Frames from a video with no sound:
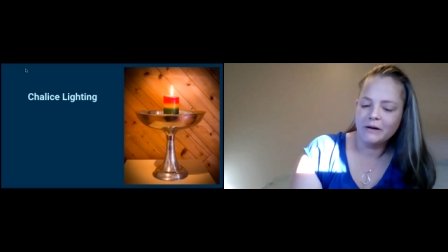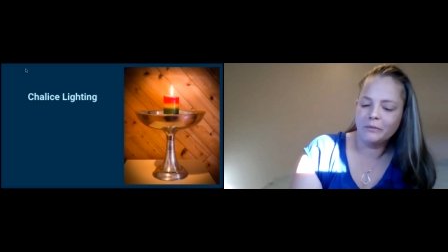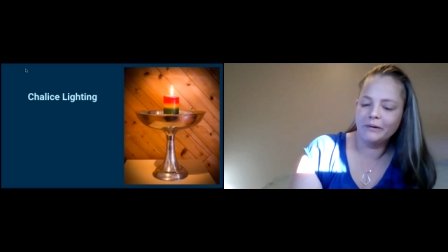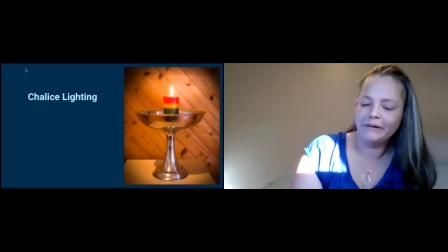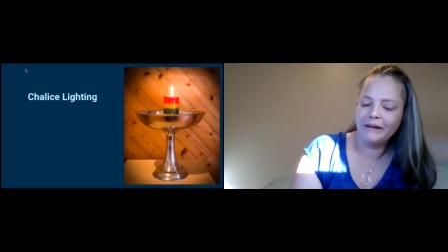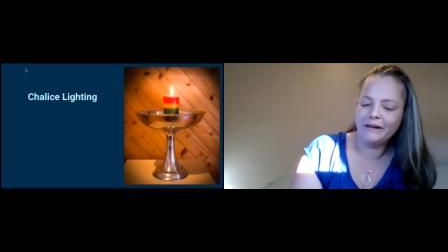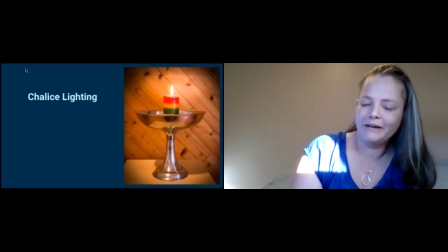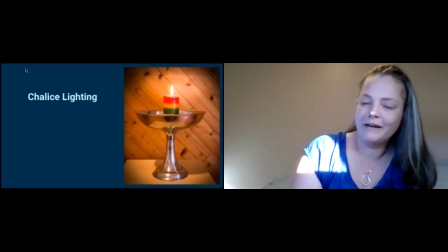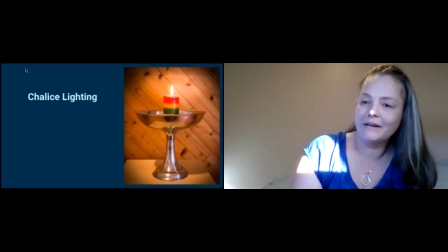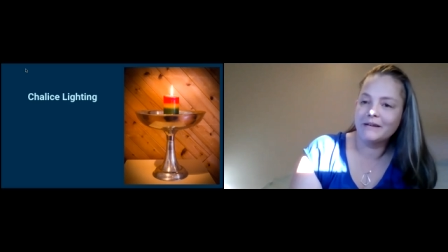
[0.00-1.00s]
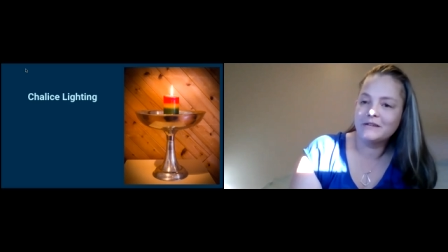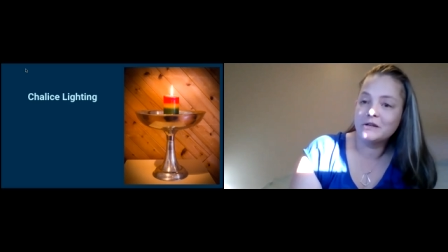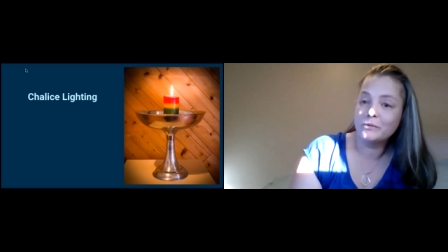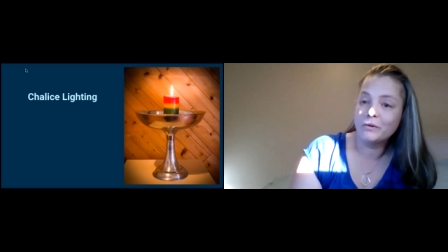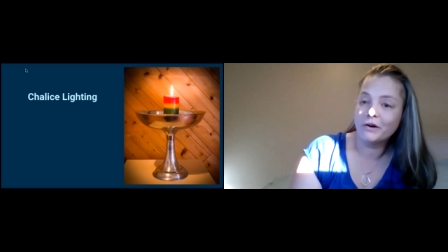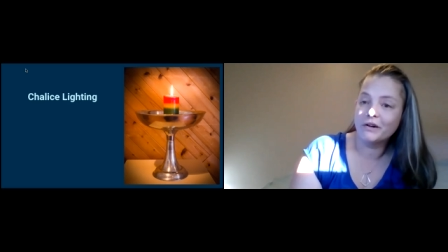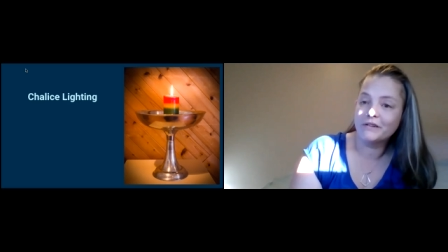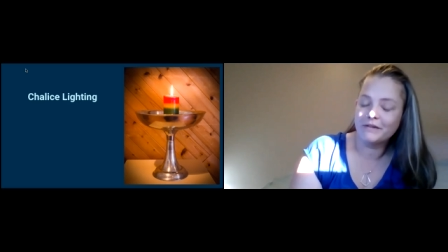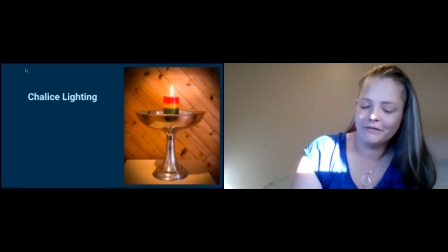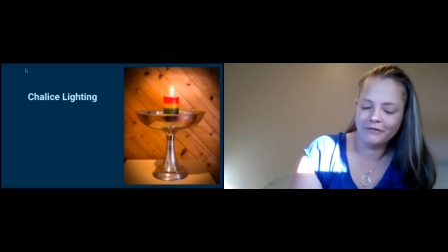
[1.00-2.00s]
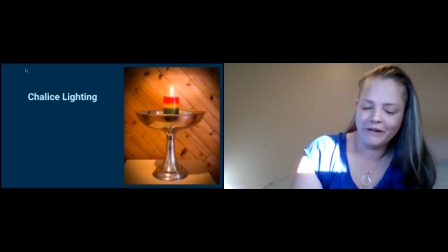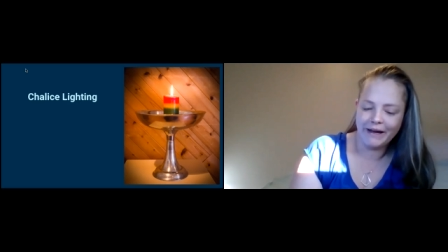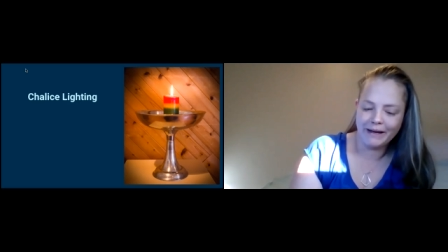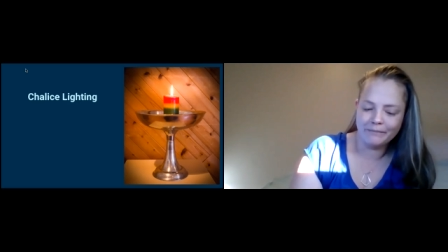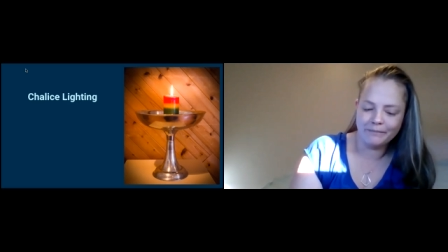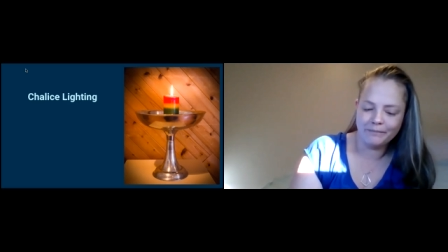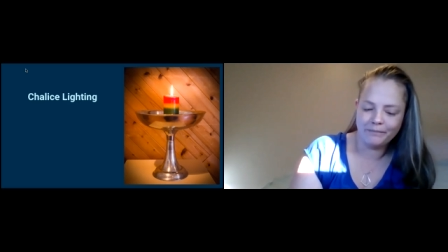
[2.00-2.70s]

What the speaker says: will lean in towards the flame.